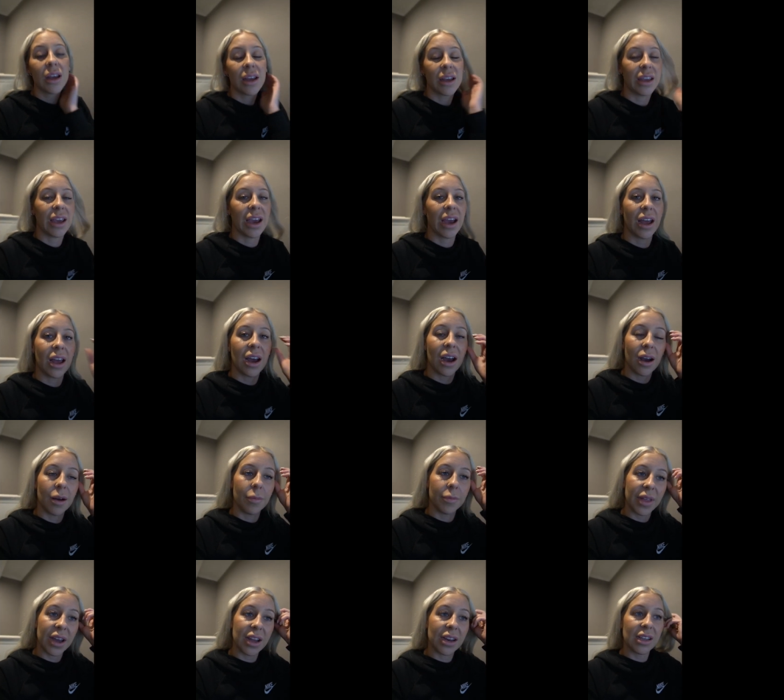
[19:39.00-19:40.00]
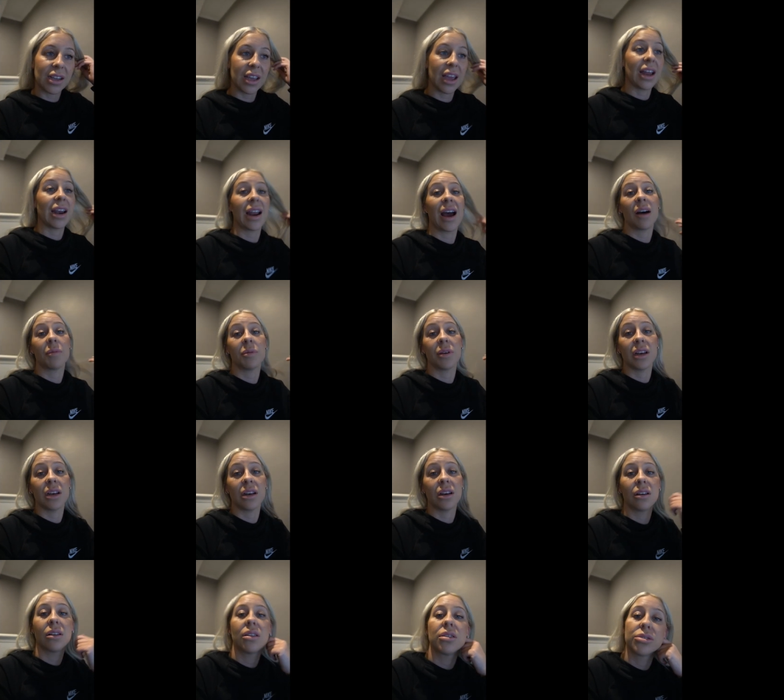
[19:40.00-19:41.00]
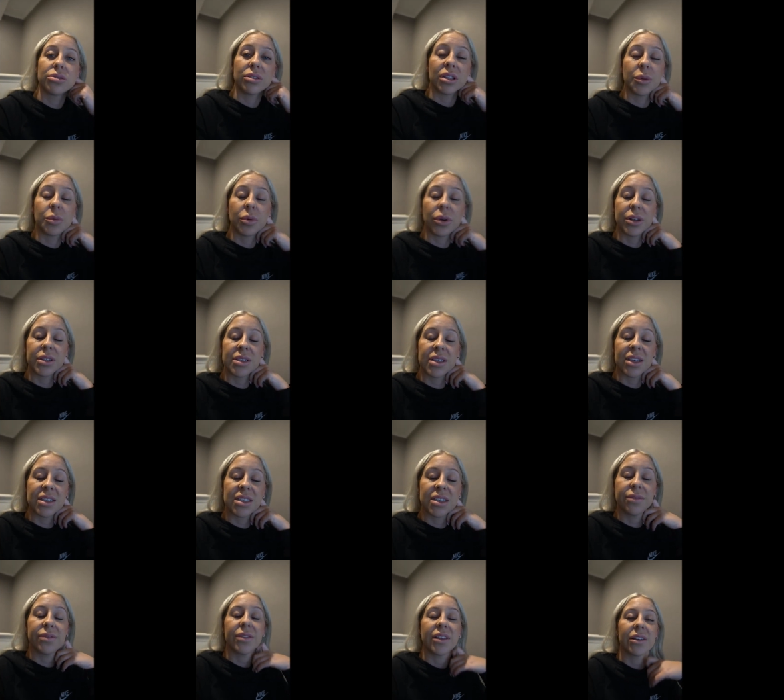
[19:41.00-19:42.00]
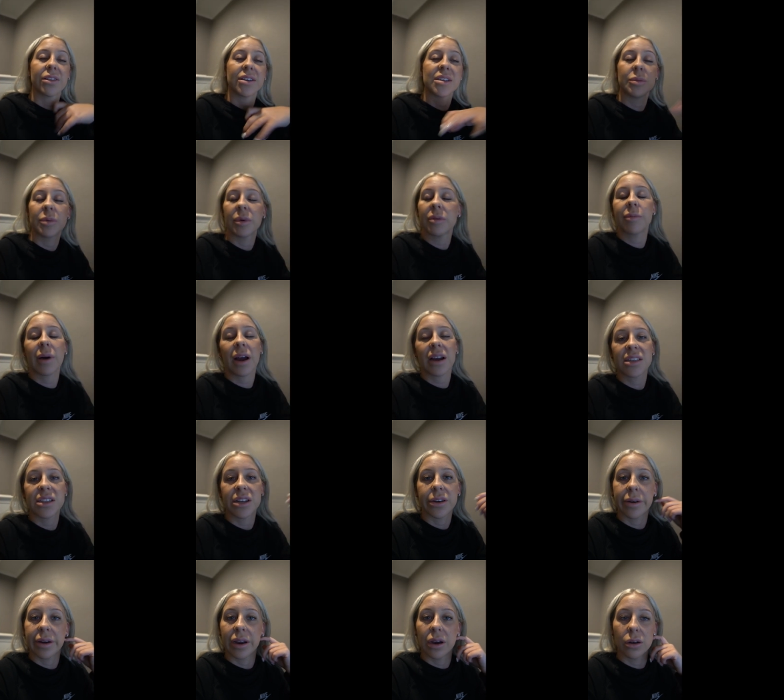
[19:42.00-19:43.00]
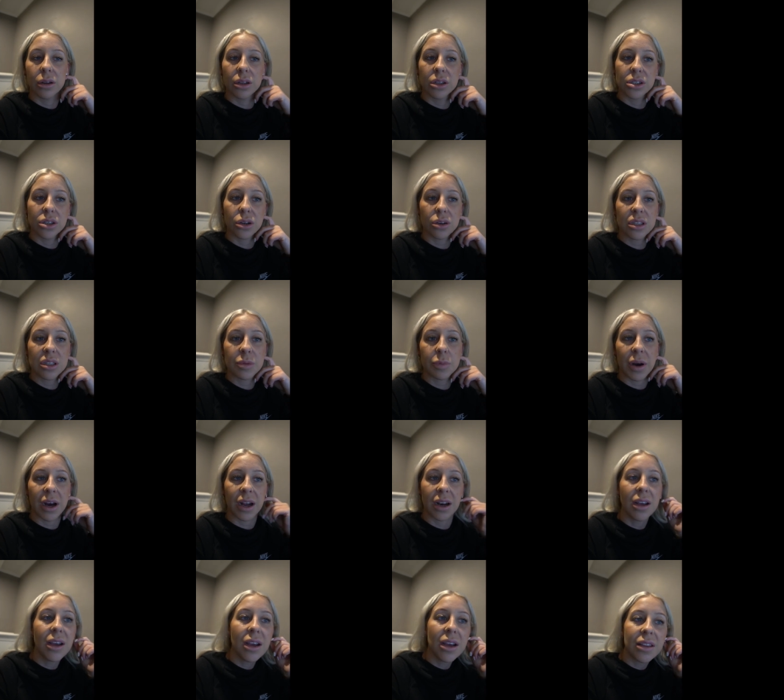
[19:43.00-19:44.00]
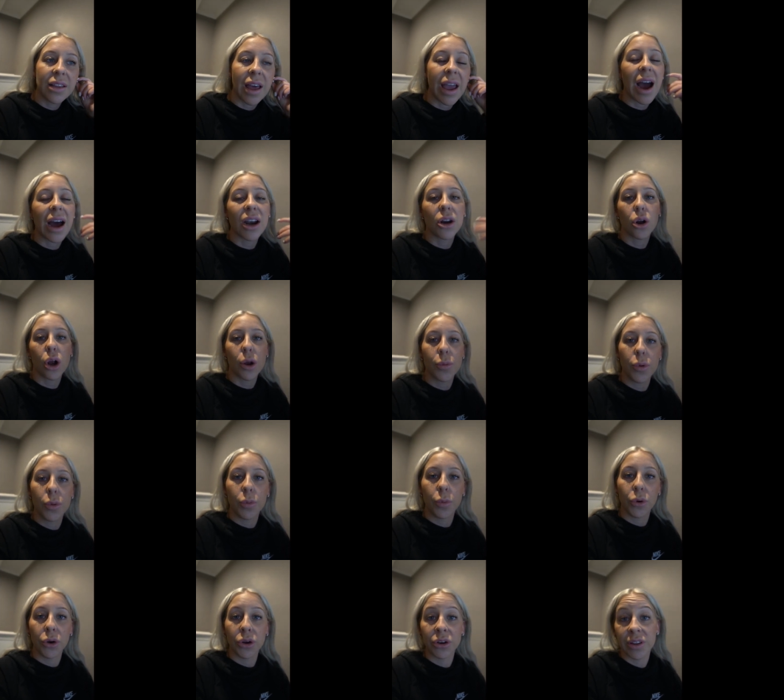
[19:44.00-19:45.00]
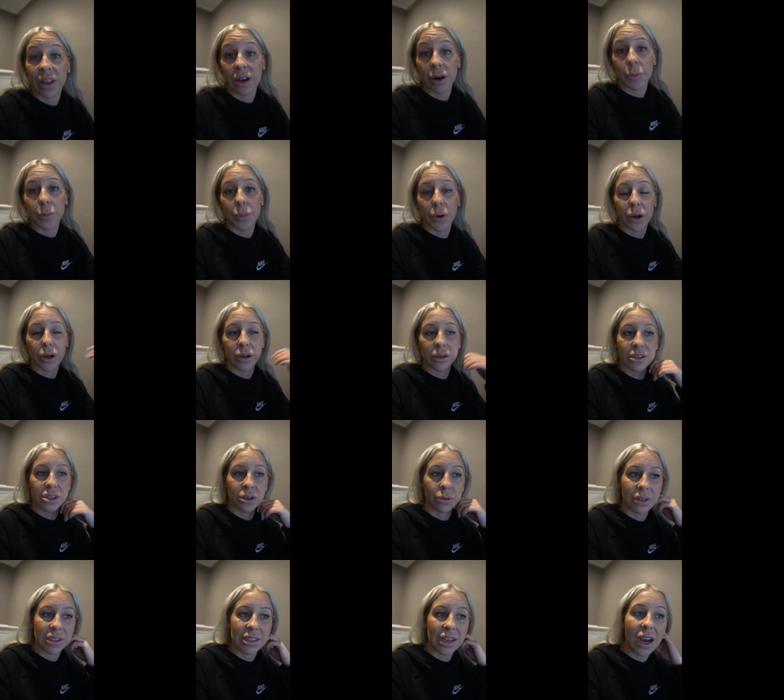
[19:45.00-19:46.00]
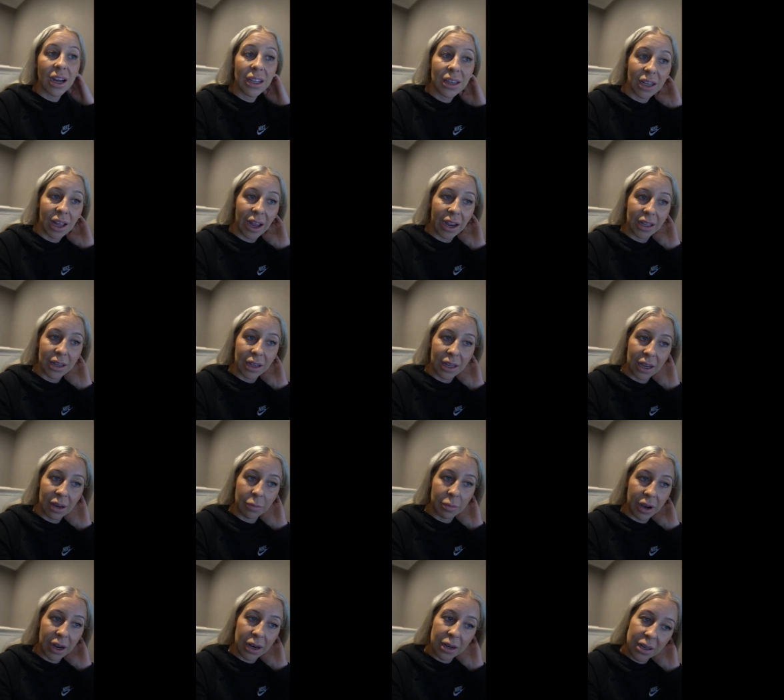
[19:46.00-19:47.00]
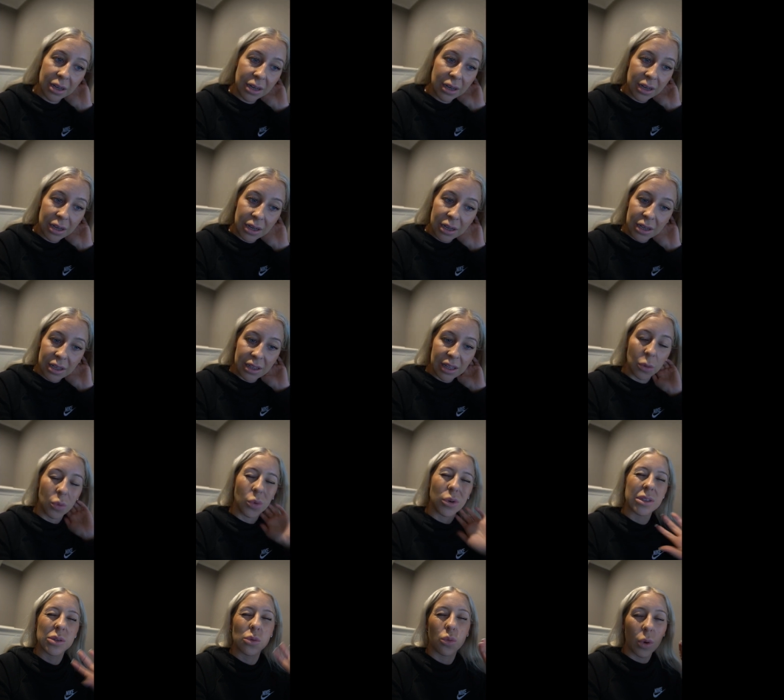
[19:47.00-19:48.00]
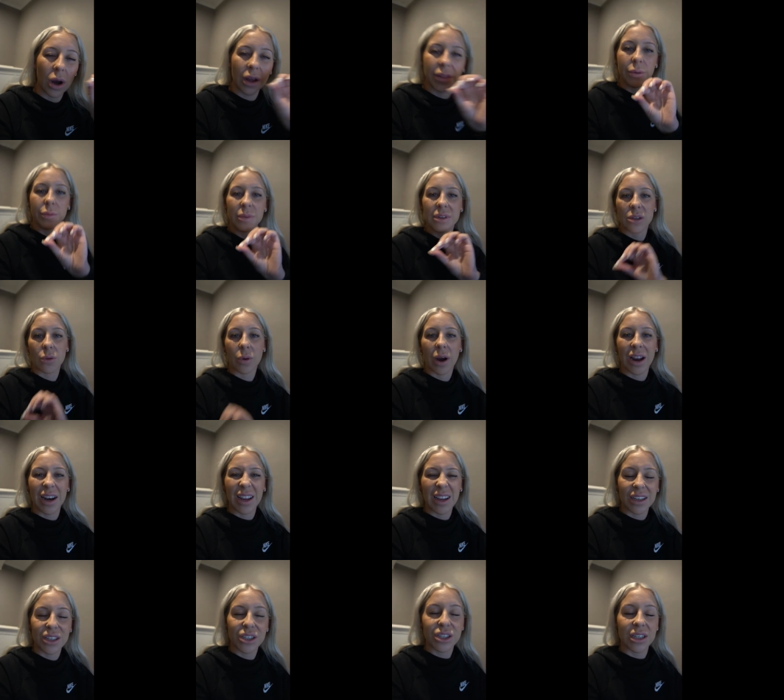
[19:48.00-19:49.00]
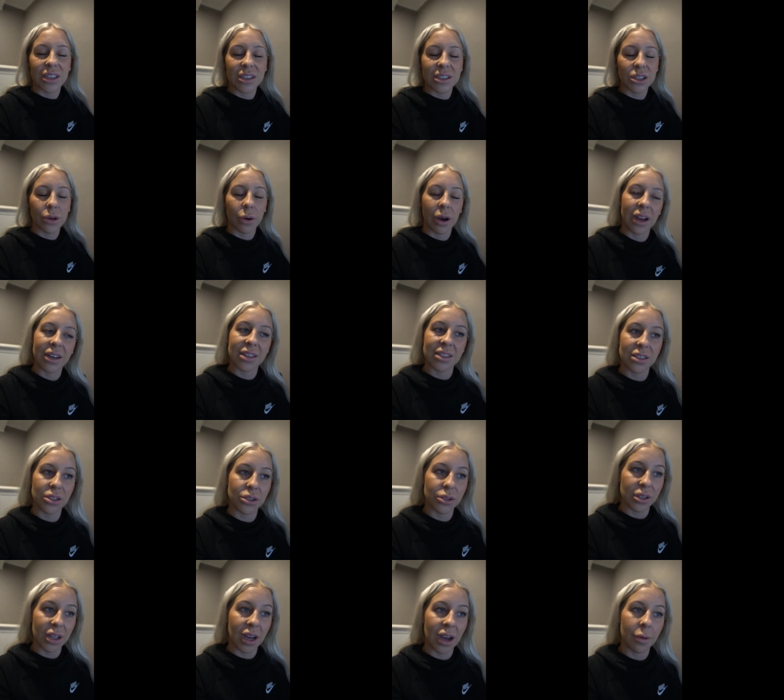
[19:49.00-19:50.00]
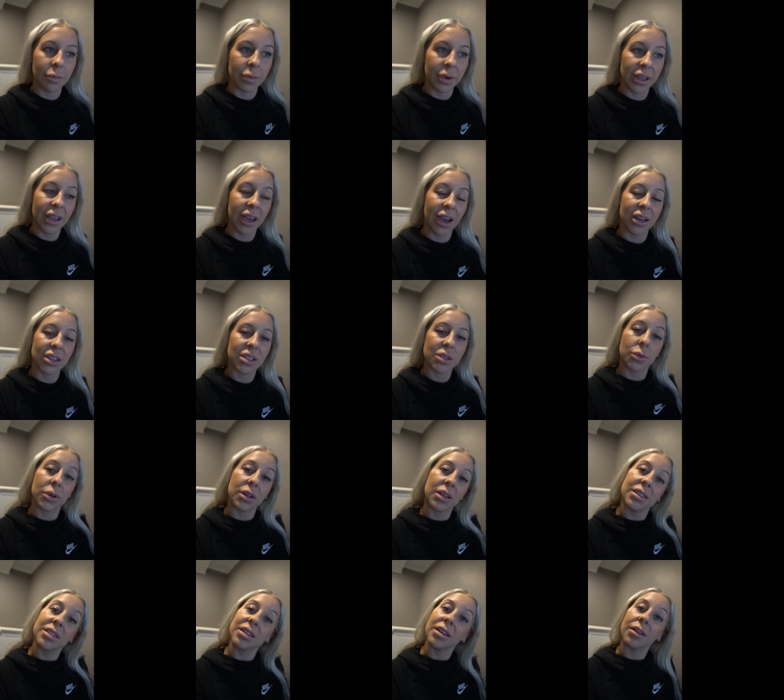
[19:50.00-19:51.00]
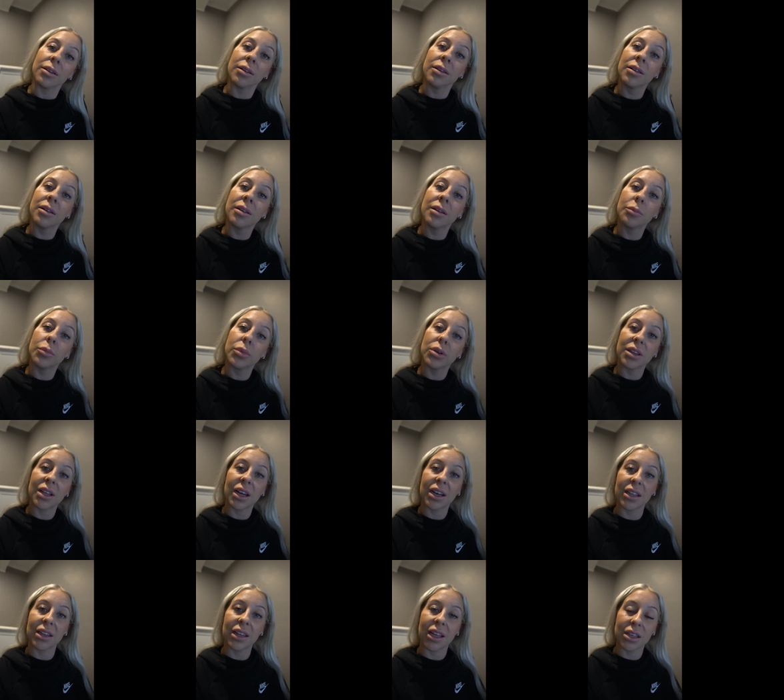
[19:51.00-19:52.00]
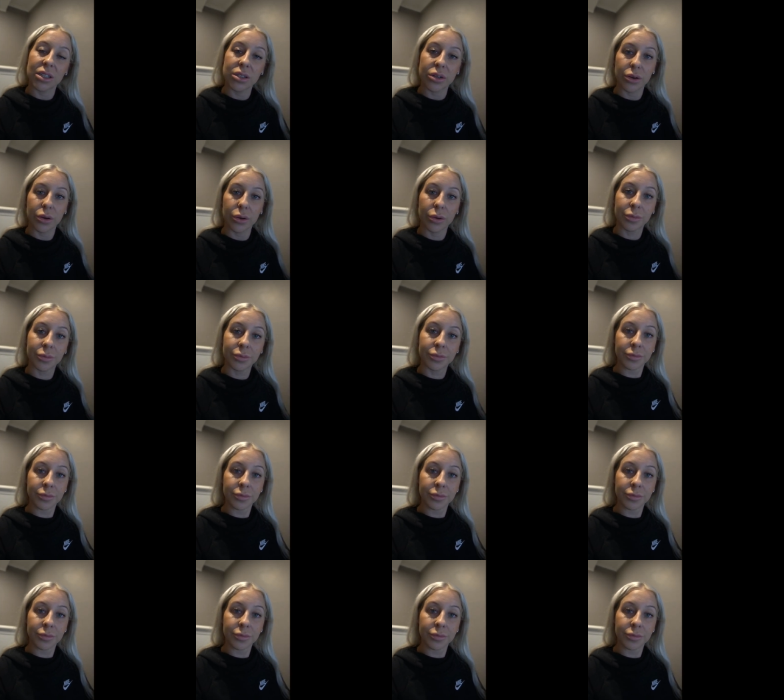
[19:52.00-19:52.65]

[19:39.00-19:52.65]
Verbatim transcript: yeah, um, that can happen during the process if there is a bit of bacteria on the dots, but they aren't an open wound, they're a burn. So it's unlikely, but there was one that was quite itchy, so I did do that. But yeah, I just wanted to put that in there too.